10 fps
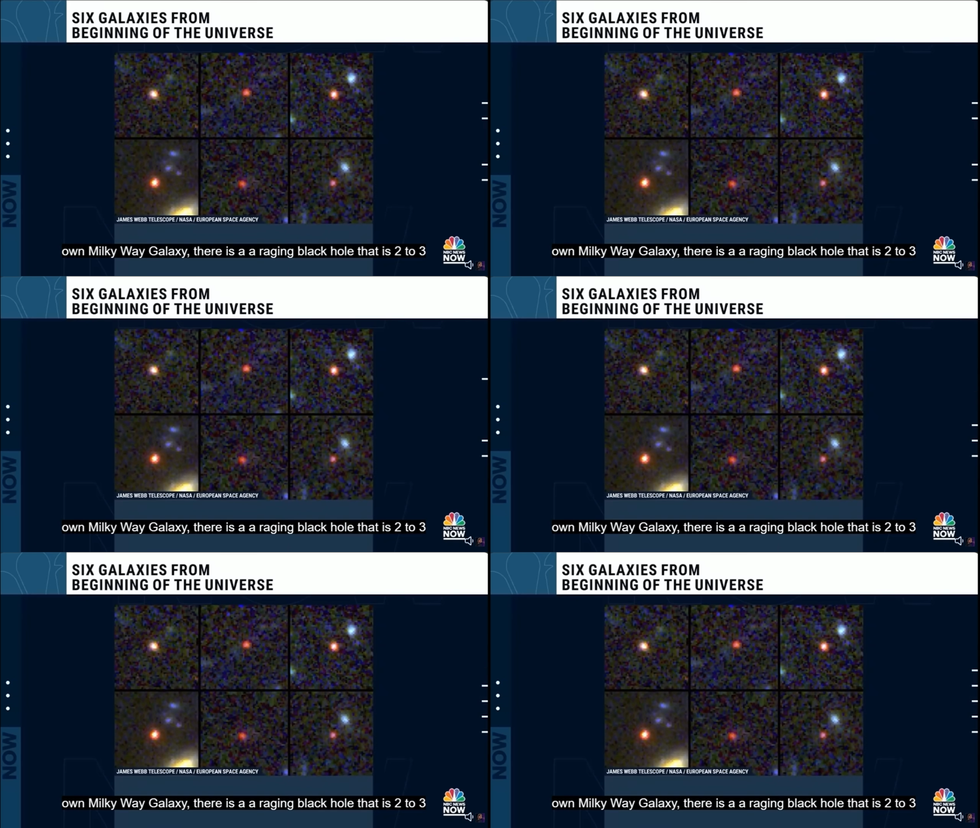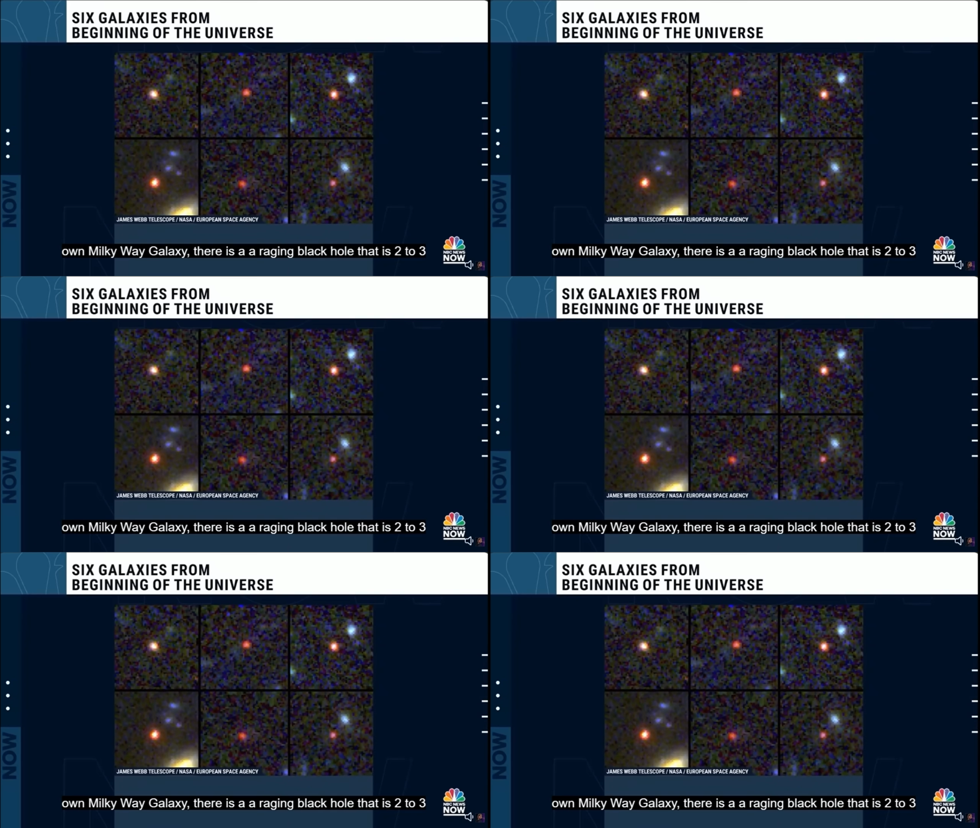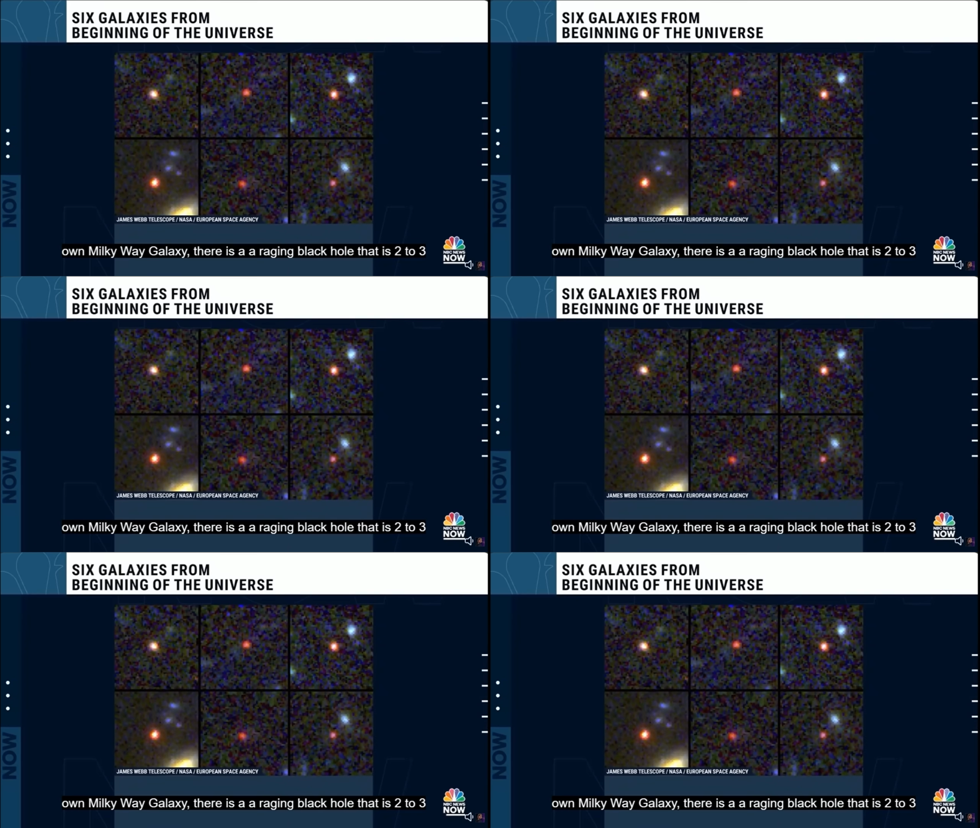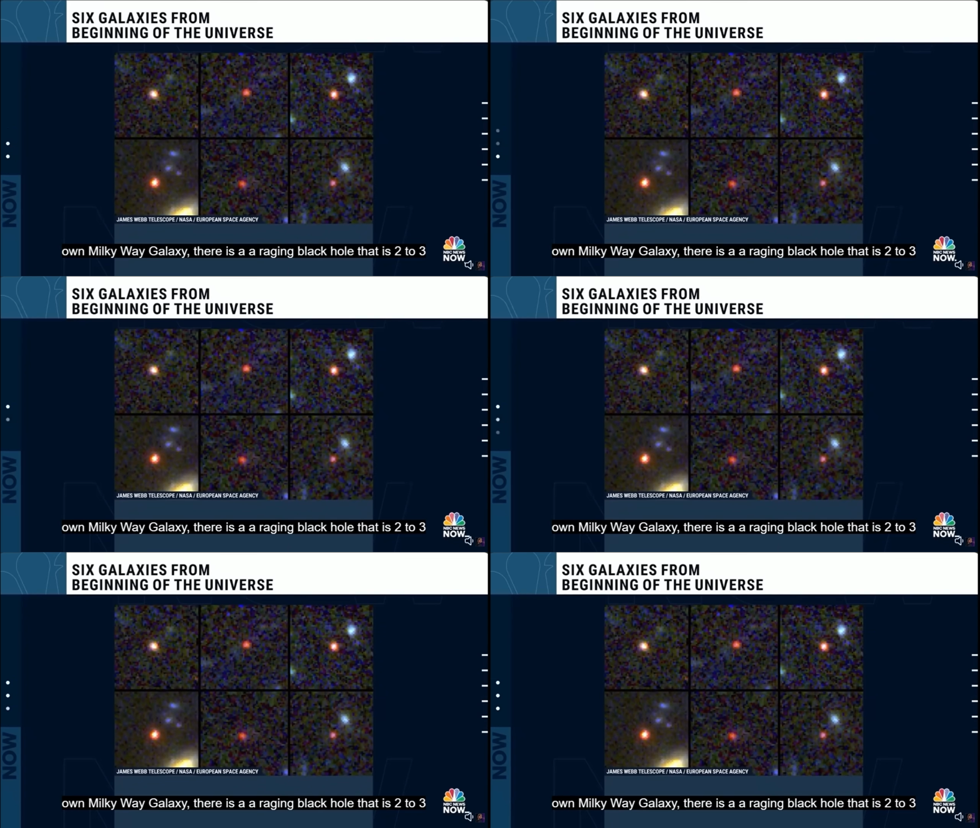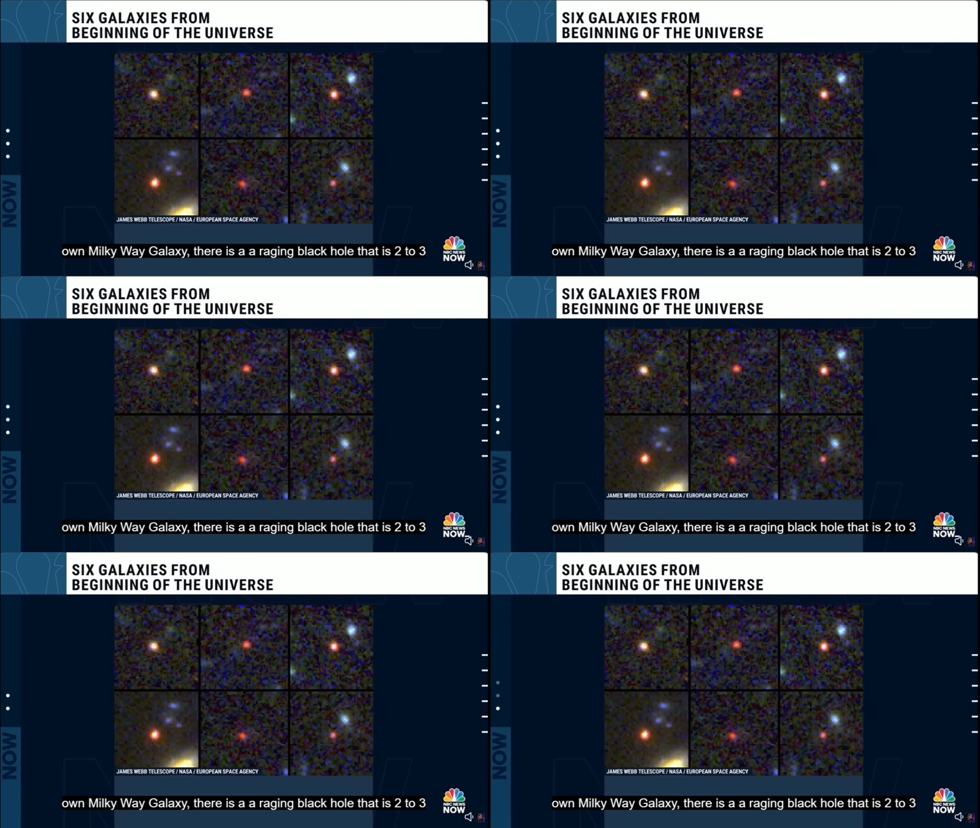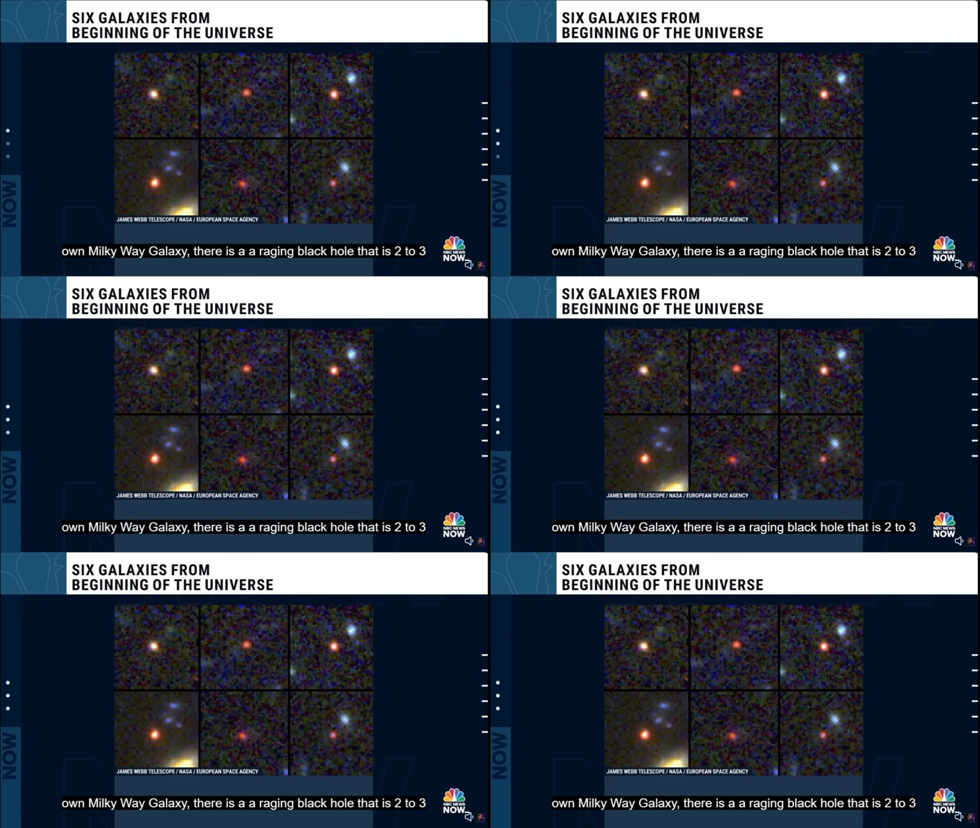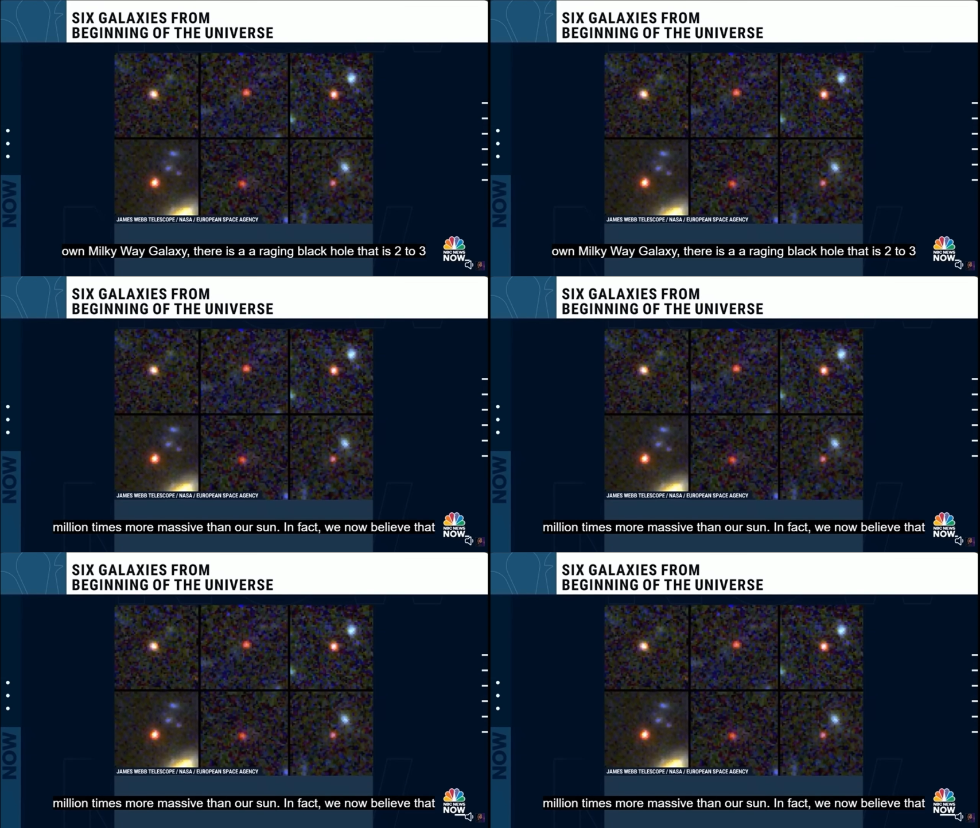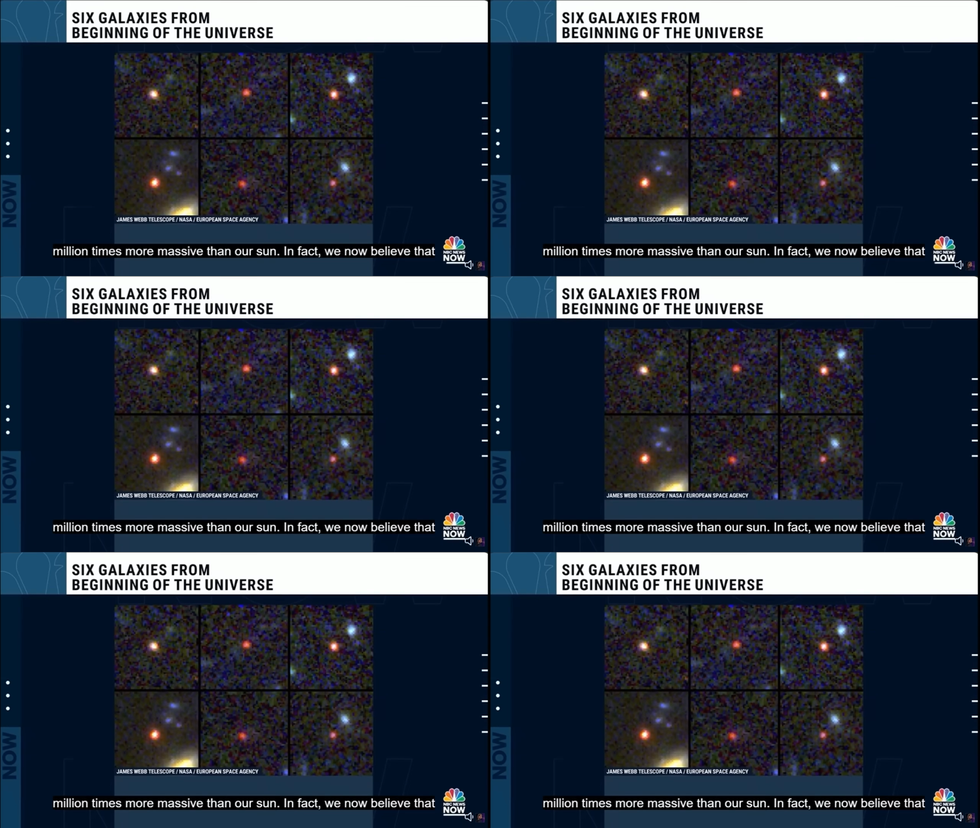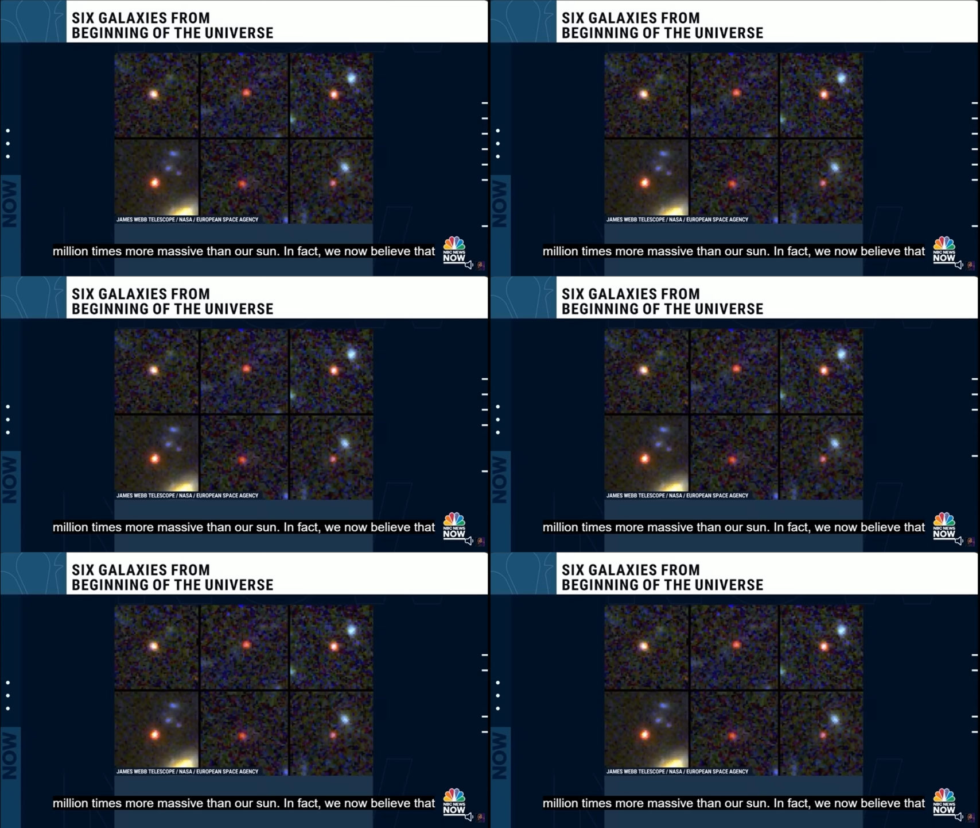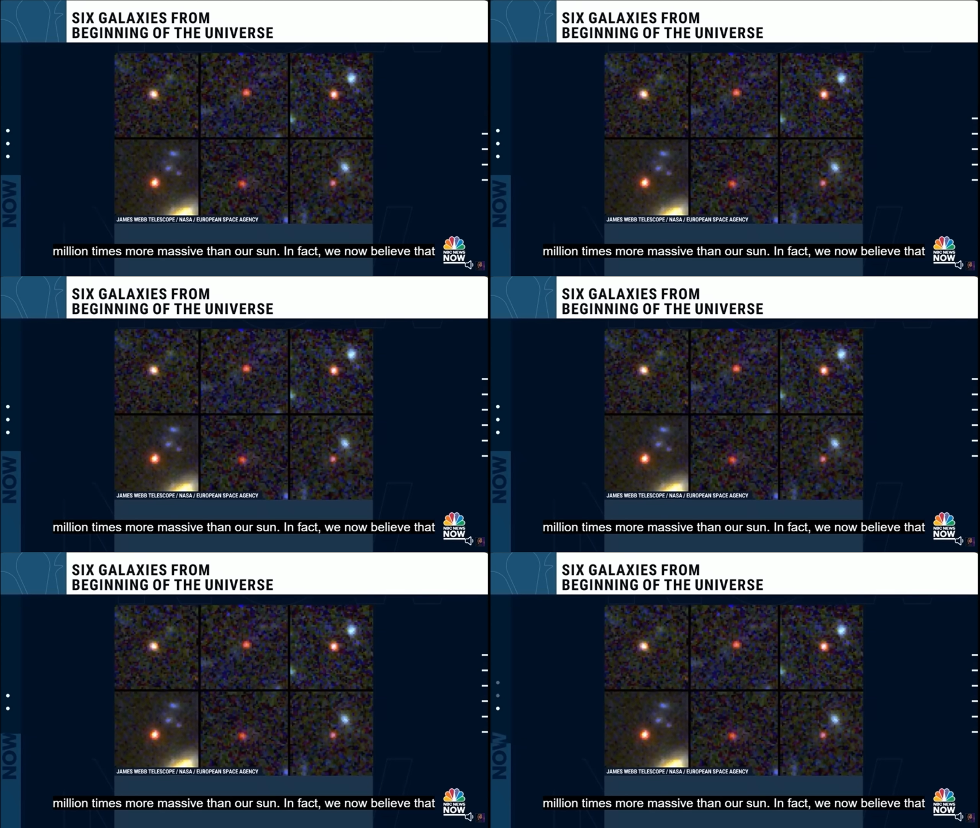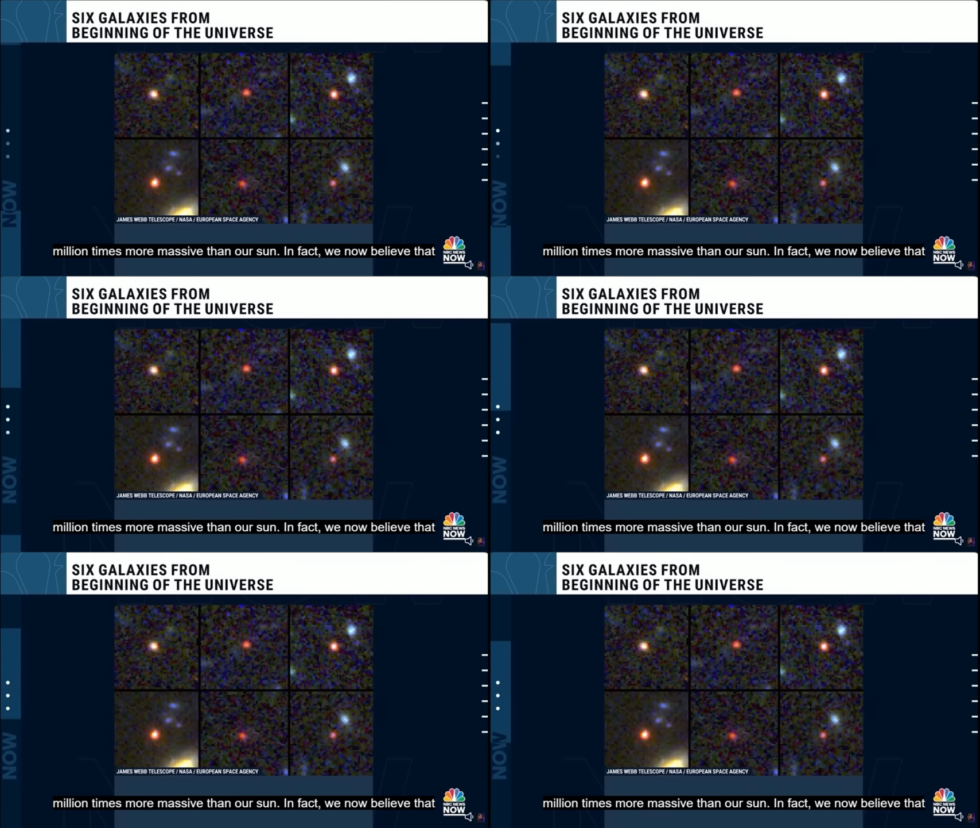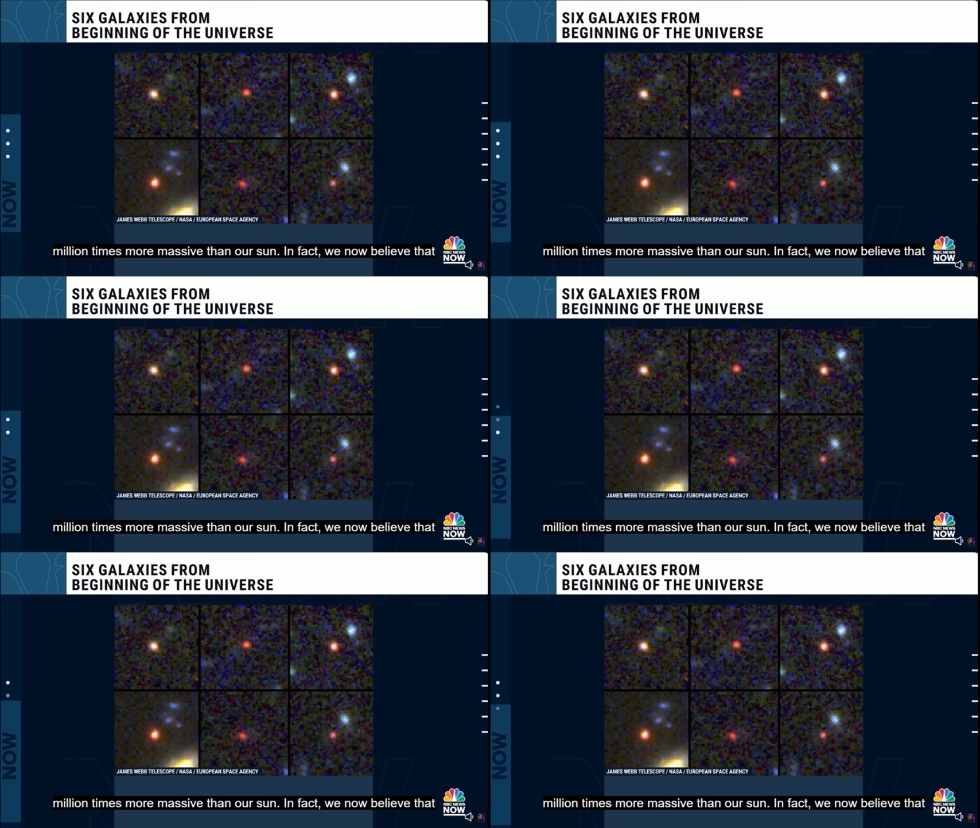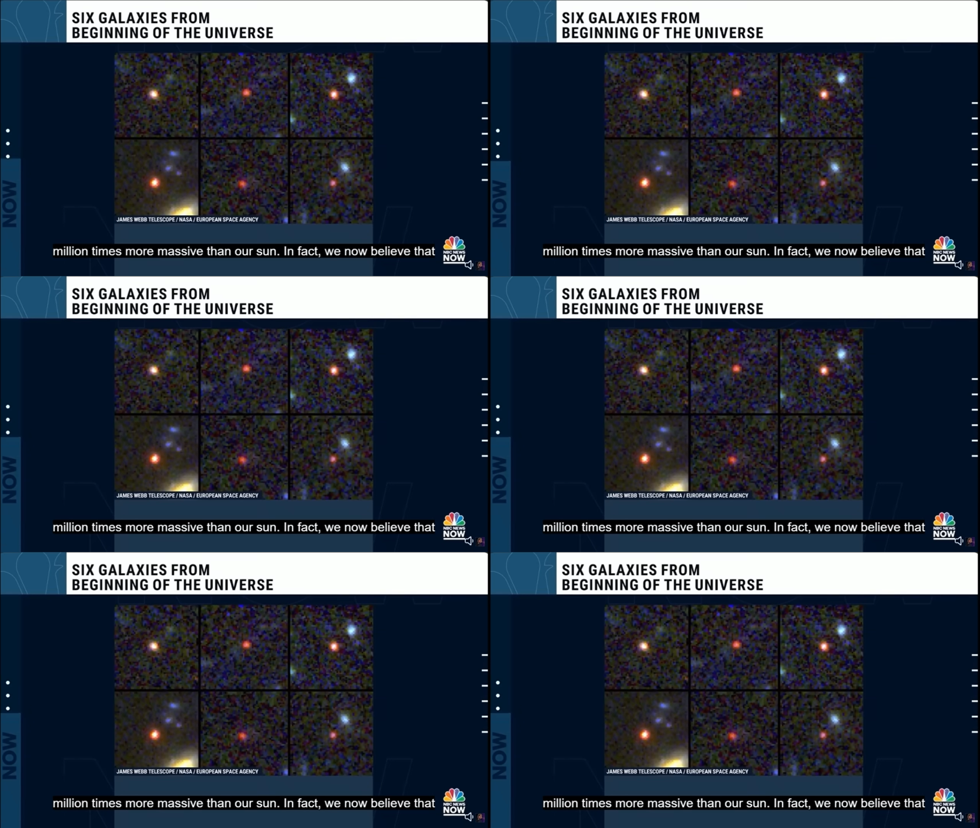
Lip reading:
No face is visible, so there are no lips to read.